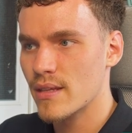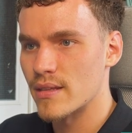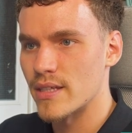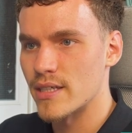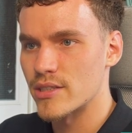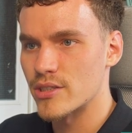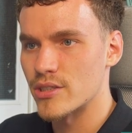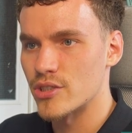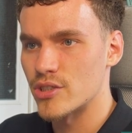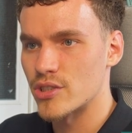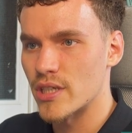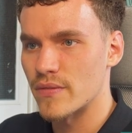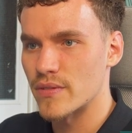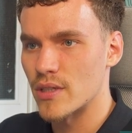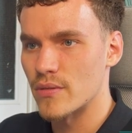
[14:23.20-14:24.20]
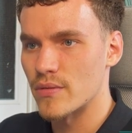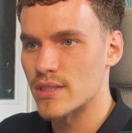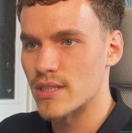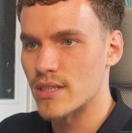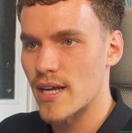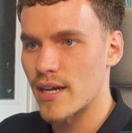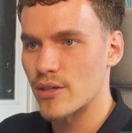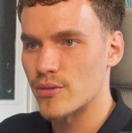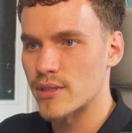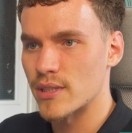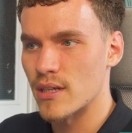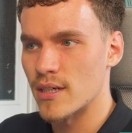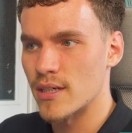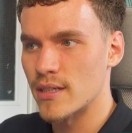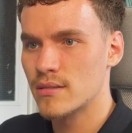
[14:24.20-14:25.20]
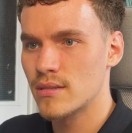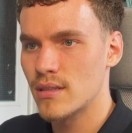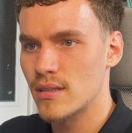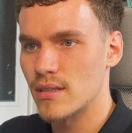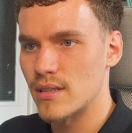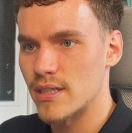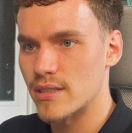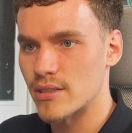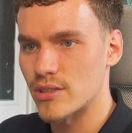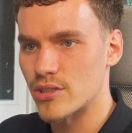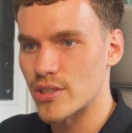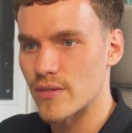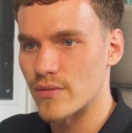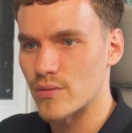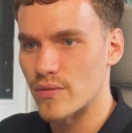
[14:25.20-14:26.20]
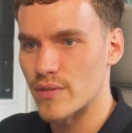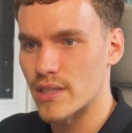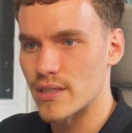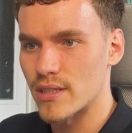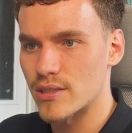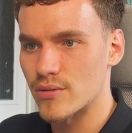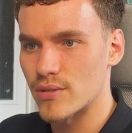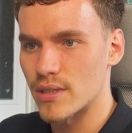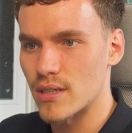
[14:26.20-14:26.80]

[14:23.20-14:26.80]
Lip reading: This can shift over to that grid line. This can shift within this grid